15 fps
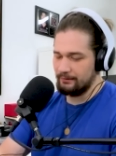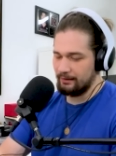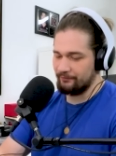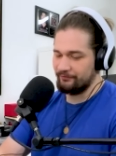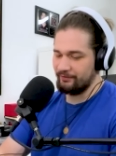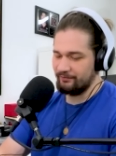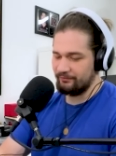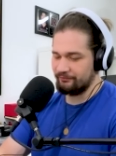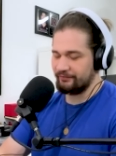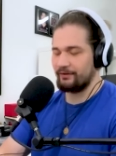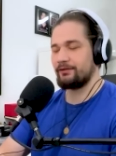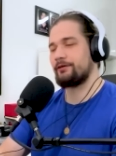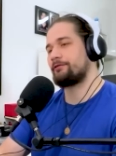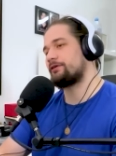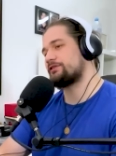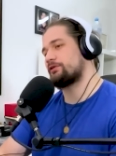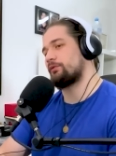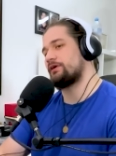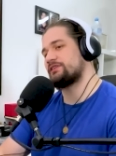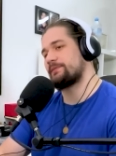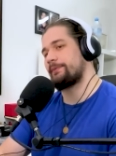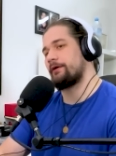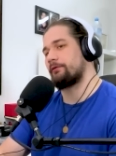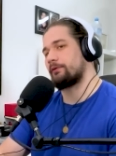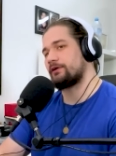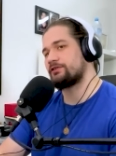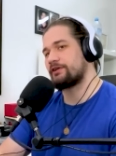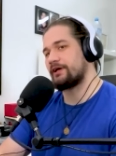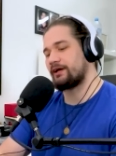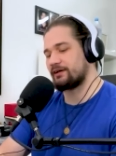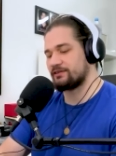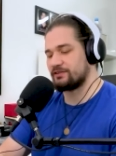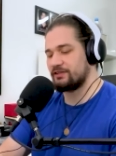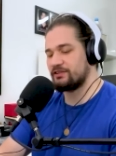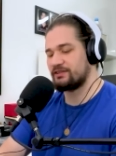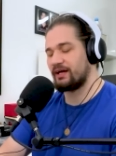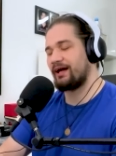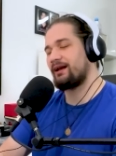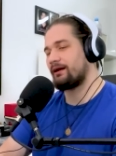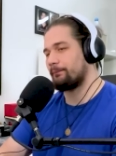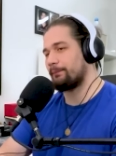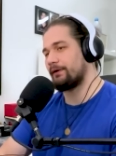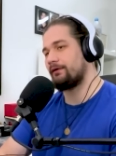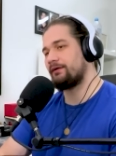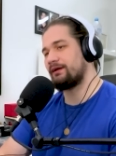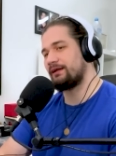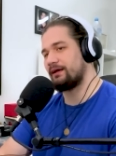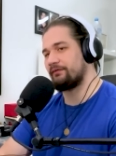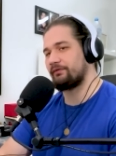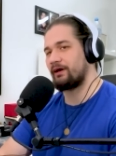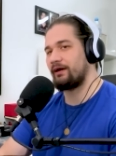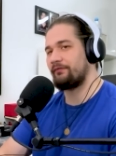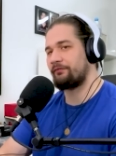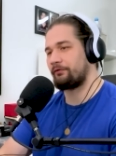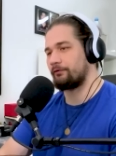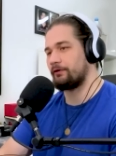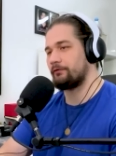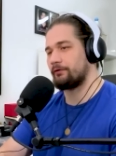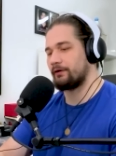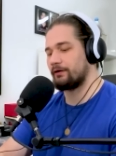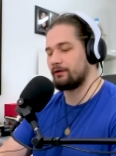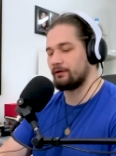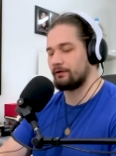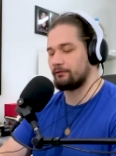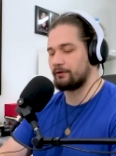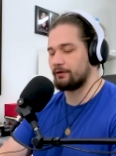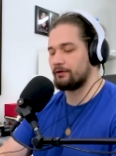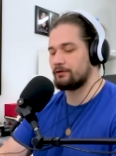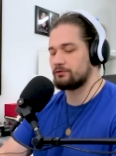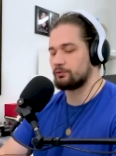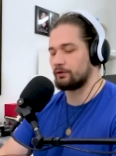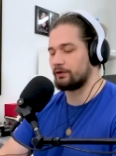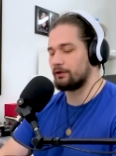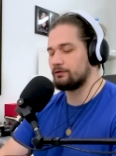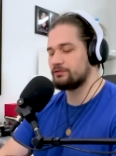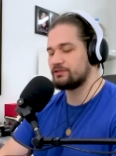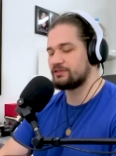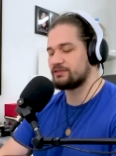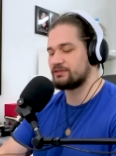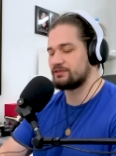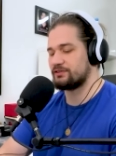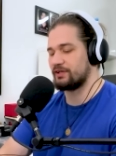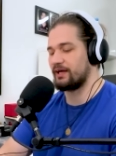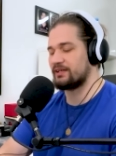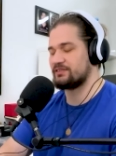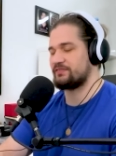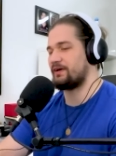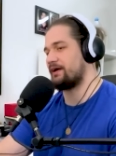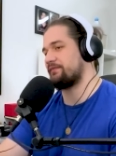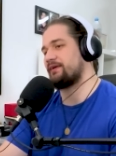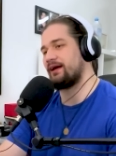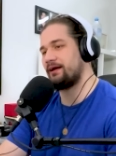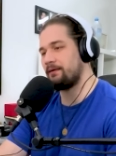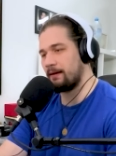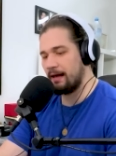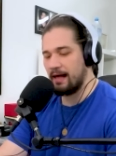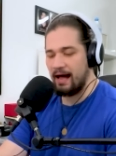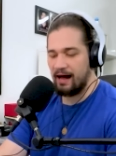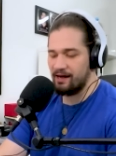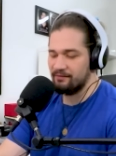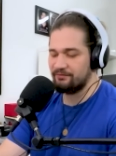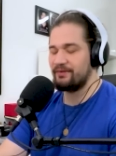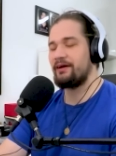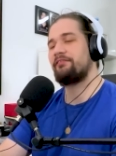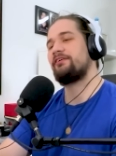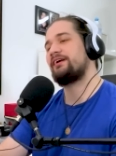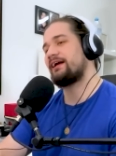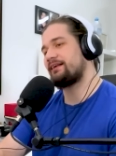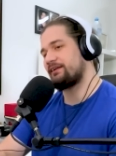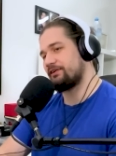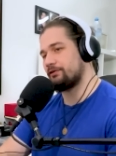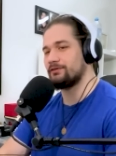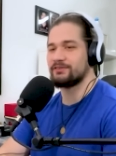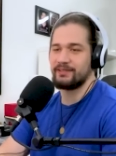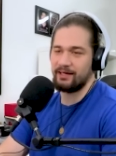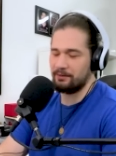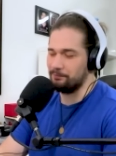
I feel Feltyrosa wants to be a rush deck because he's got an ability that if I have three rear, uh, rear guards with ghosts, she gains 5k. I've never yet used that